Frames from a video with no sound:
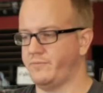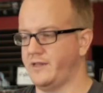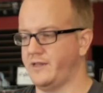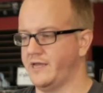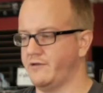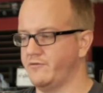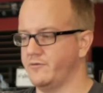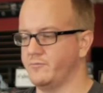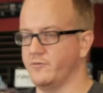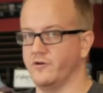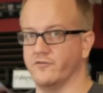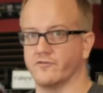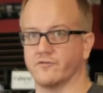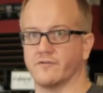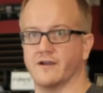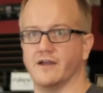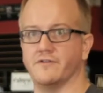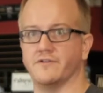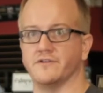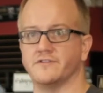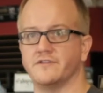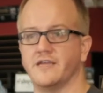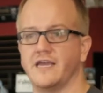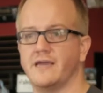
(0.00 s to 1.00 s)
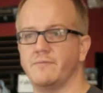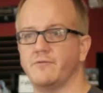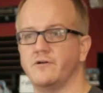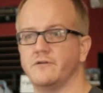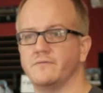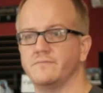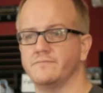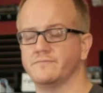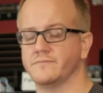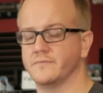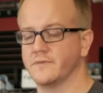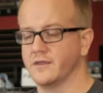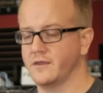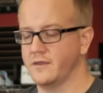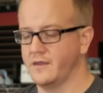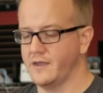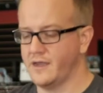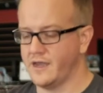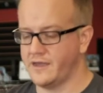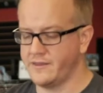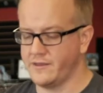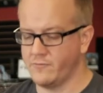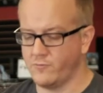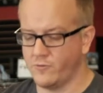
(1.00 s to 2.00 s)
play would move around the table,
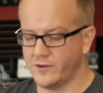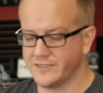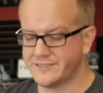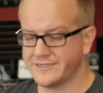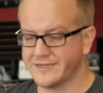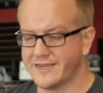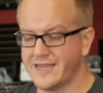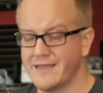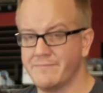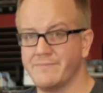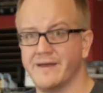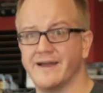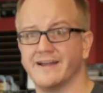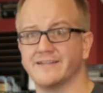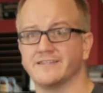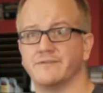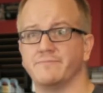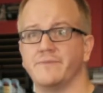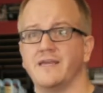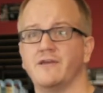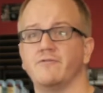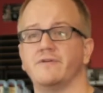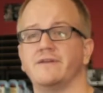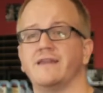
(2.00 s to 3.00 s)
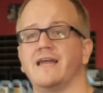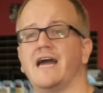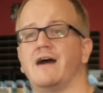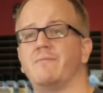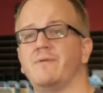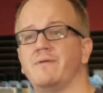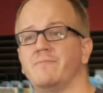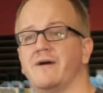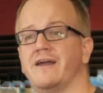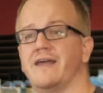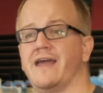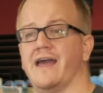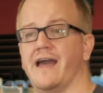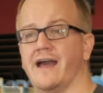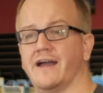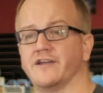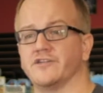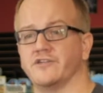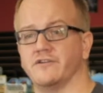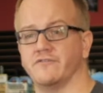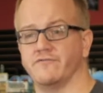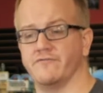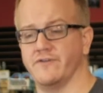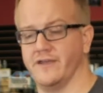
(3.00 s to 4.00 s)
and then once it came back to me, it would now be my
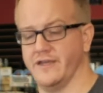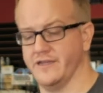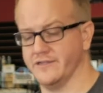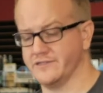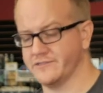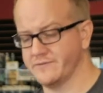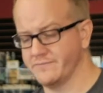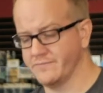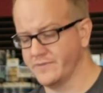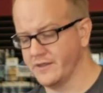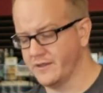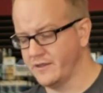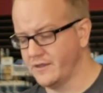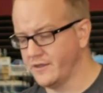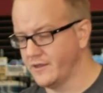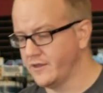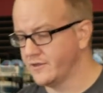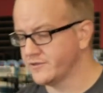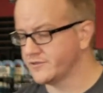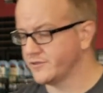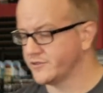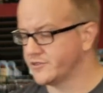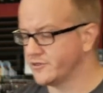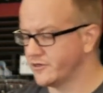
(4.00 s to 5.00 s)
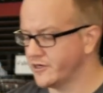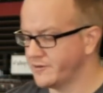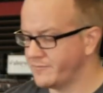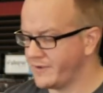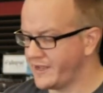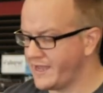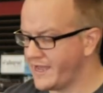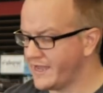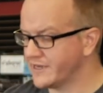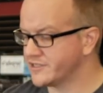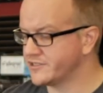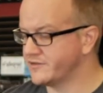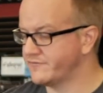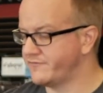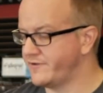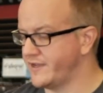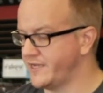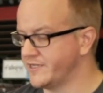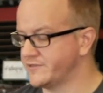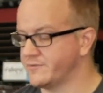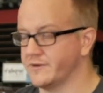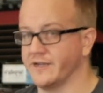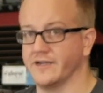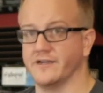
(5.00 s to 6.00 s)
action phase. So during my action
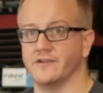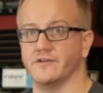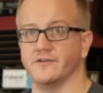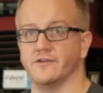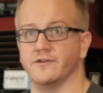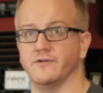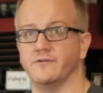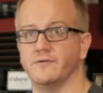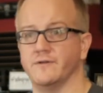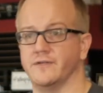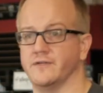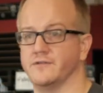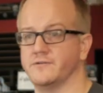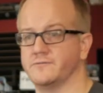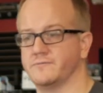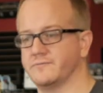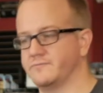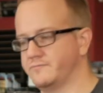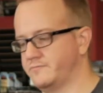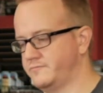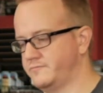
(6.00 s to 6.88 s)
phase, what I can do is